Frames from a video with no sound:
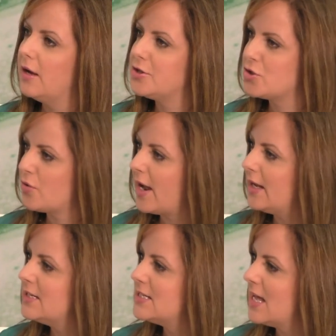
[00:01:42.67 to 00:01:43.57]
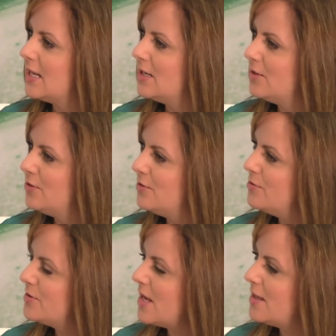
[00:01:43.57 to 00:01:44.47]
a trend that
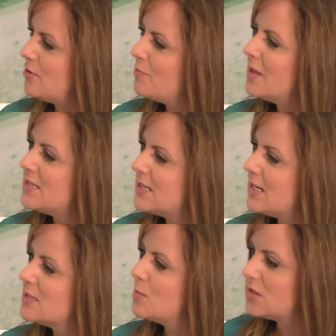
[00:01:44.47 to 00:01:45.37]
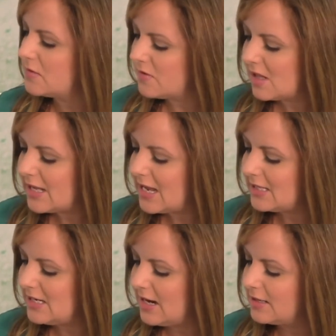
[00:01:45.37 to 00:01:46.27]
you say that you've been seeing specifically
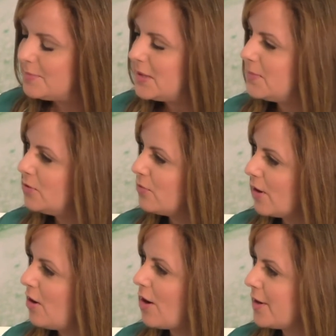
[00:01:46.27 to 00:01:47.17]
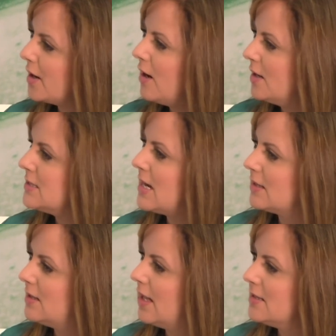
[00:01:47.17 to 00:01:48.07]
in young people regarding
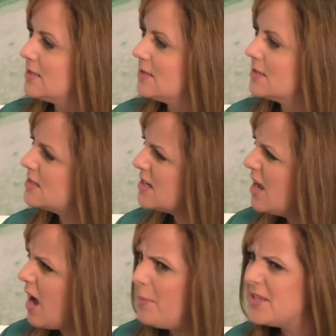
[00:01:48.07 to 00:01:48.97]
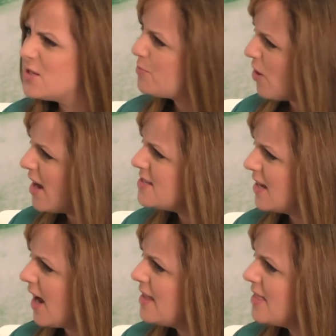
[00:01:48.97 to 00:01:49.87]
contact lenses. That's a bit
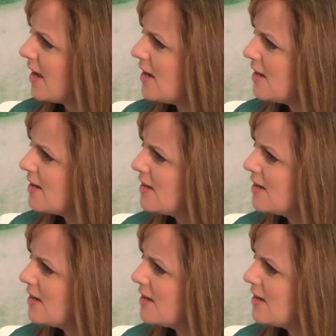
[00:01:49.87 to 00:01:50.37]
surprising, I think.